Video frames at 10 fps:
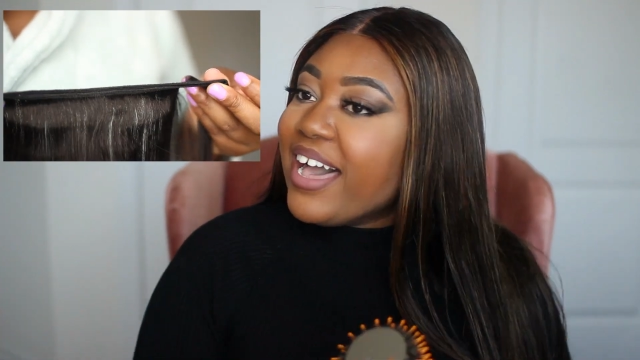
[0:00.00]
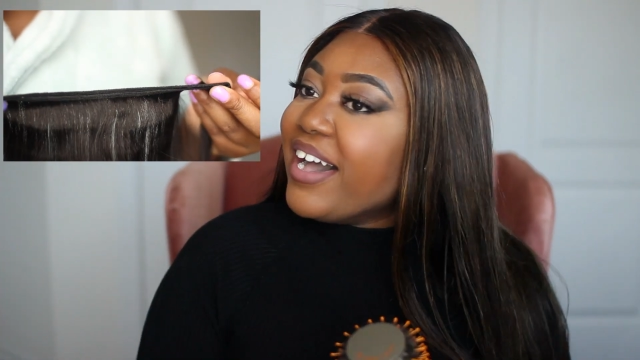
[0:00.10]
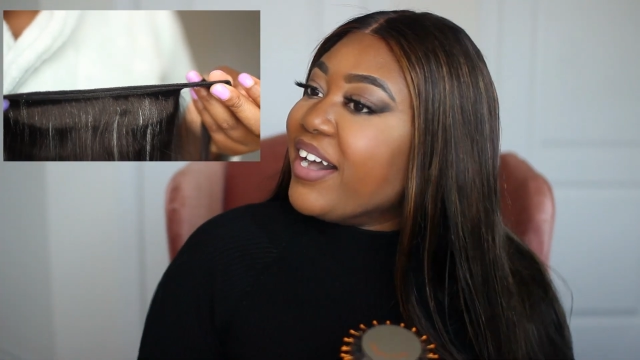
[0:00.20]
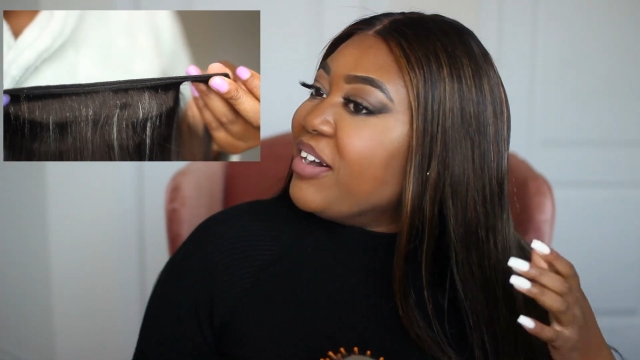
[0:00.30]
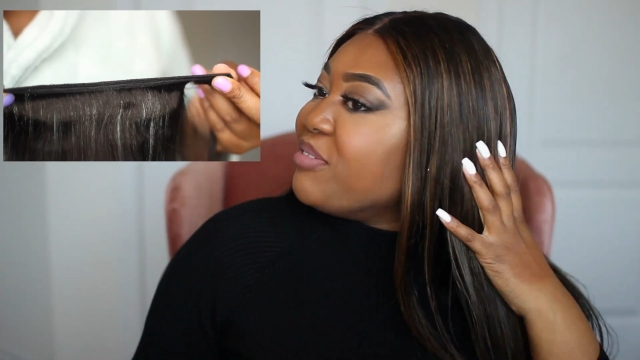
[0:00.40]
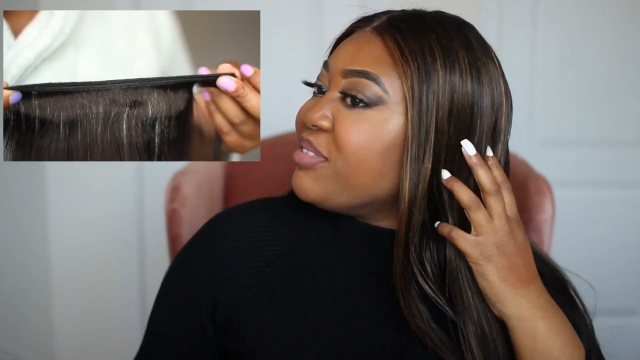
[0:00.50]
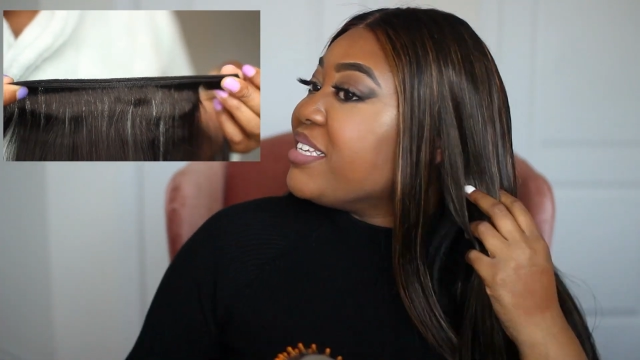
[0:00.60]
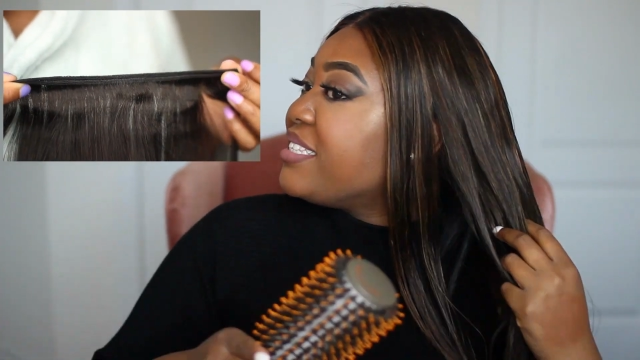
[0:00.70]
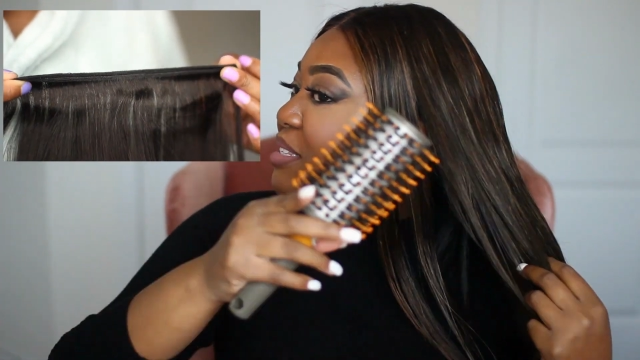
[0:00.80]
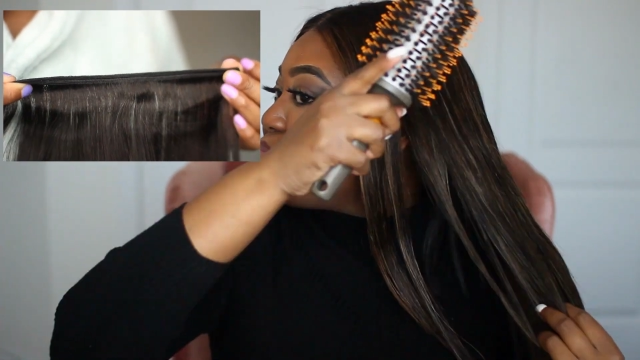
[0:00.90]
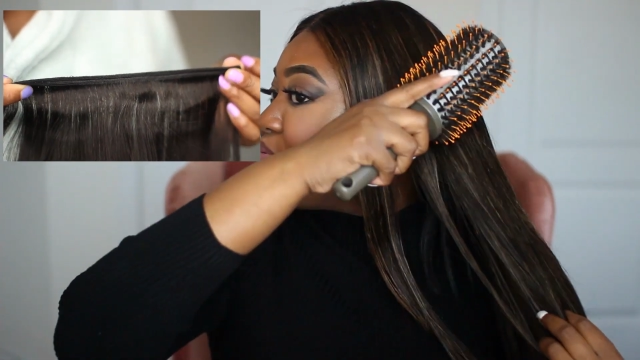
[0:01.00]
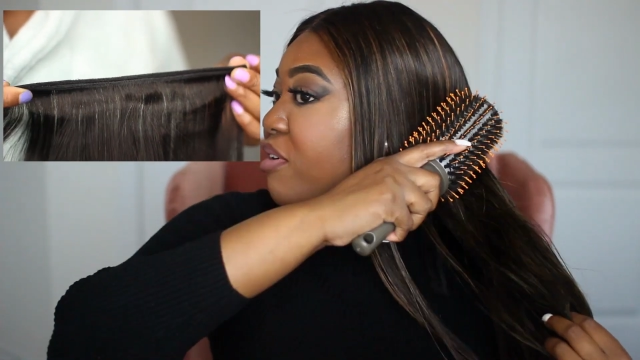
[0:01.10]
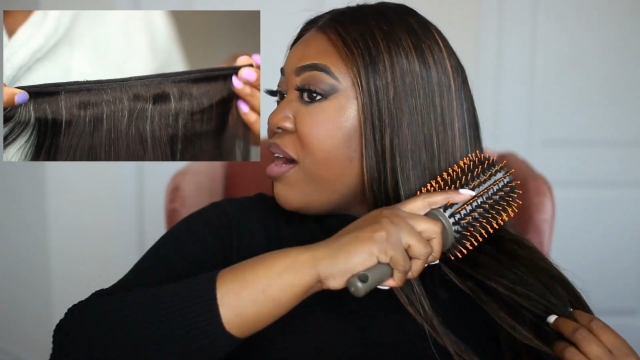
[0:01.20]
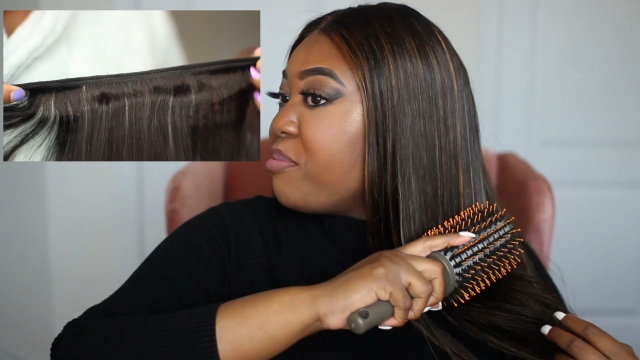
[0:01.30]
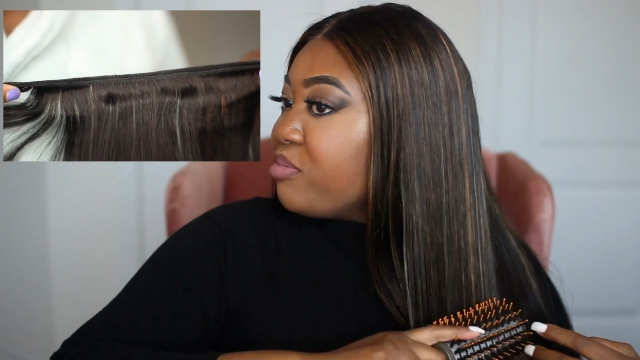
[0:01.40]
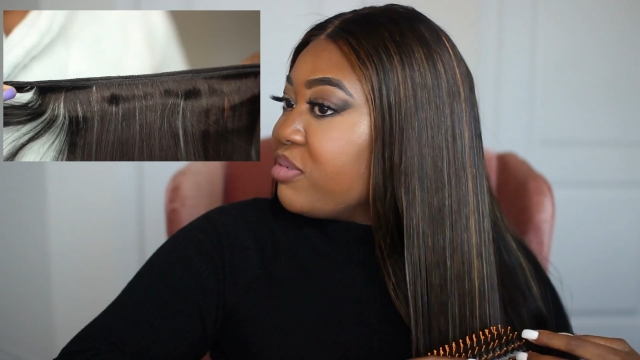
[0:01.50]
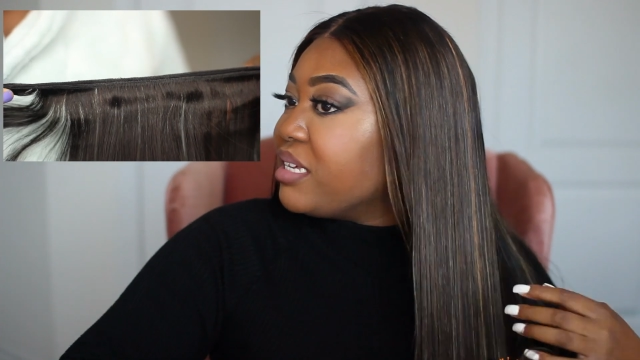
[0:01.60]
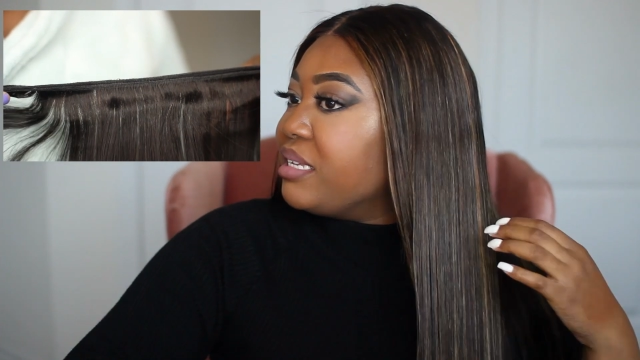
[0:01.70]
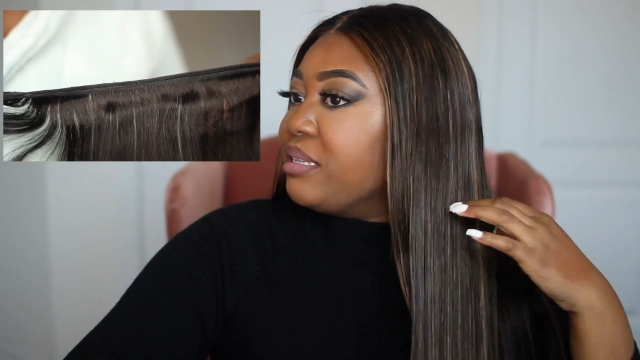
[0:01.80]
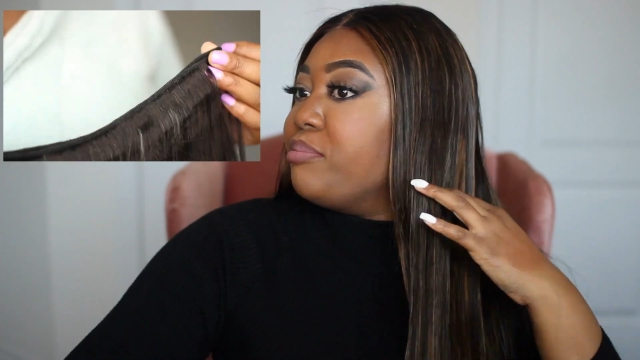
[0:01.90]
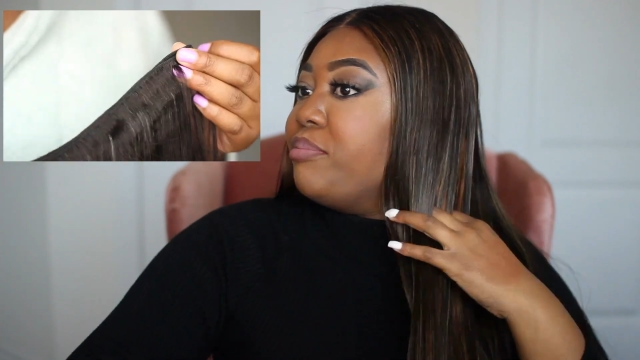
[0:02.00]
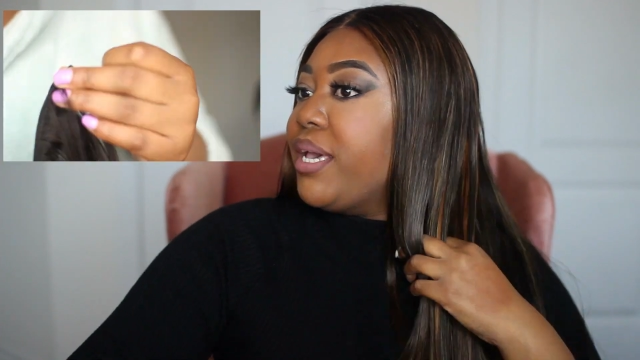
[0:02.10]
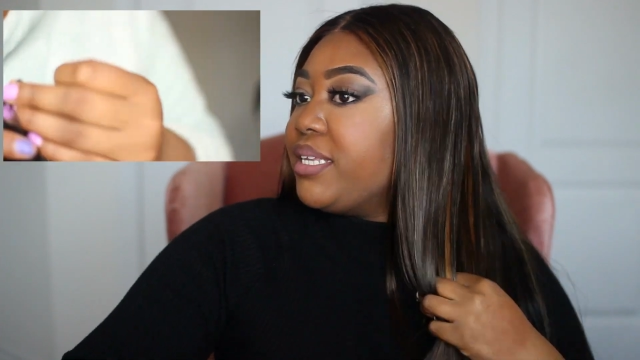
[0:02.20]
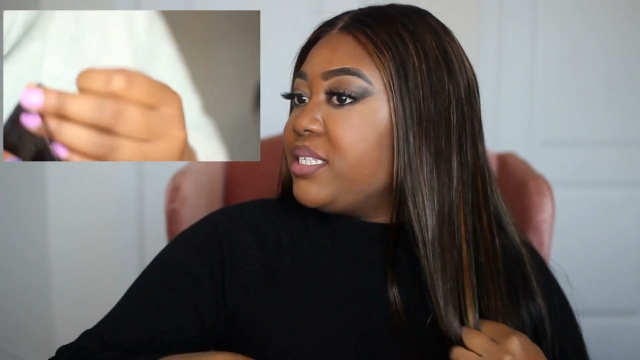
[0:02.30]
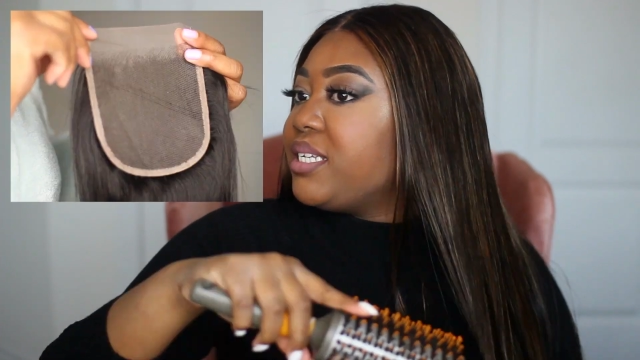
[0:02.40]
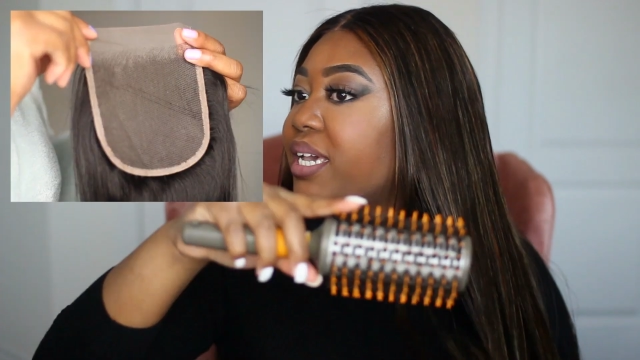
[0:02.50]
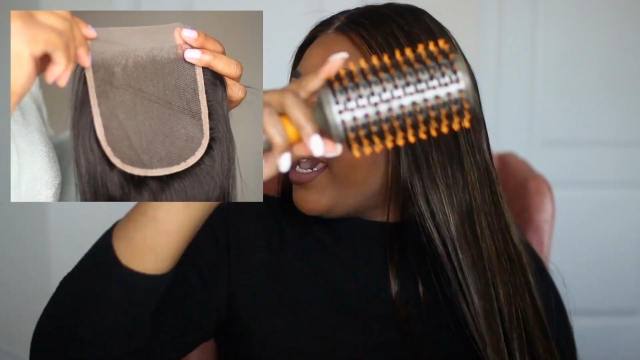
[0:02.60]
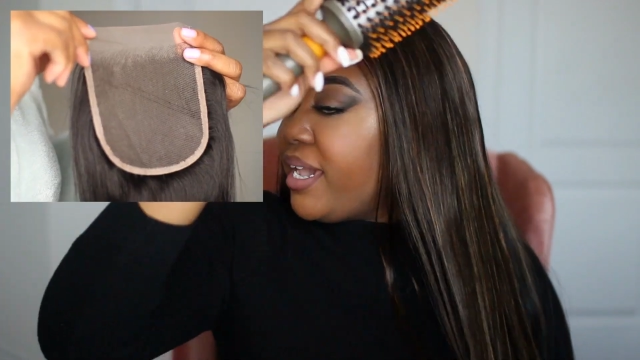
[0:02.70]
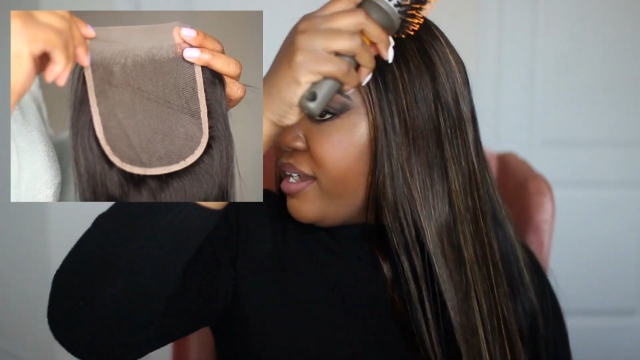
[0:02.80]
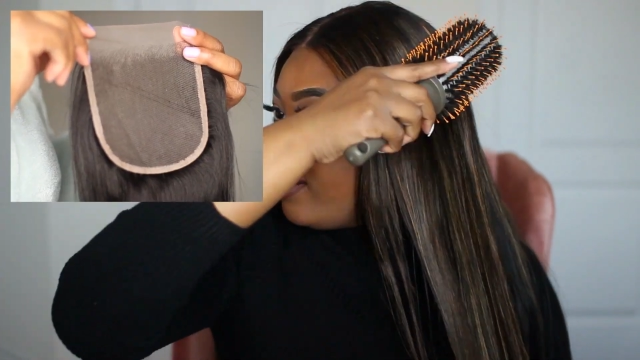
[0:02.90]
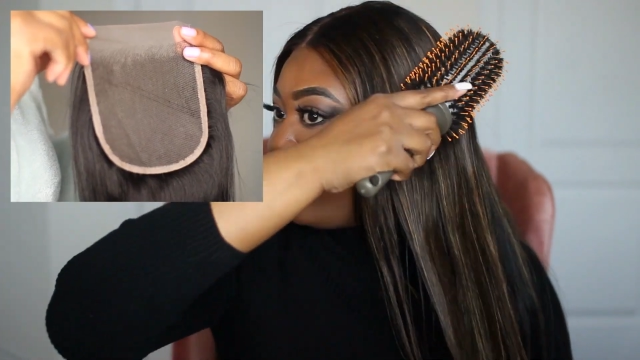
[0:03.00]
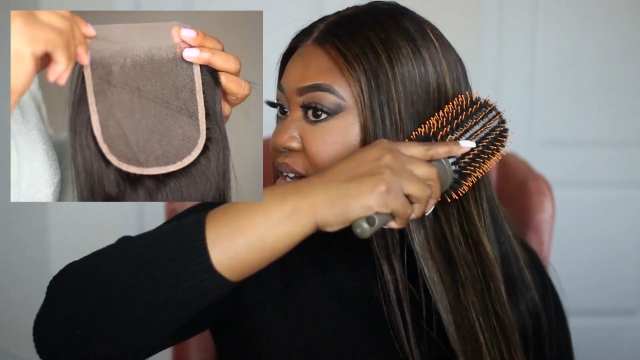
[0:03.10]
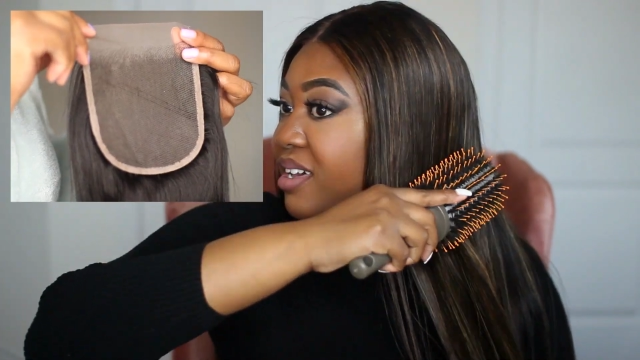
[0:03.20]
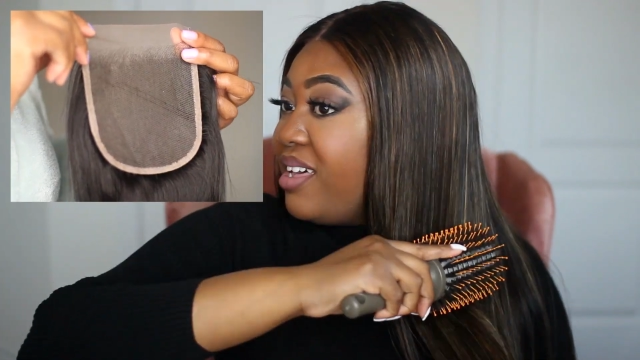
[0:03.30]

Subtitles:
This is probably the best hair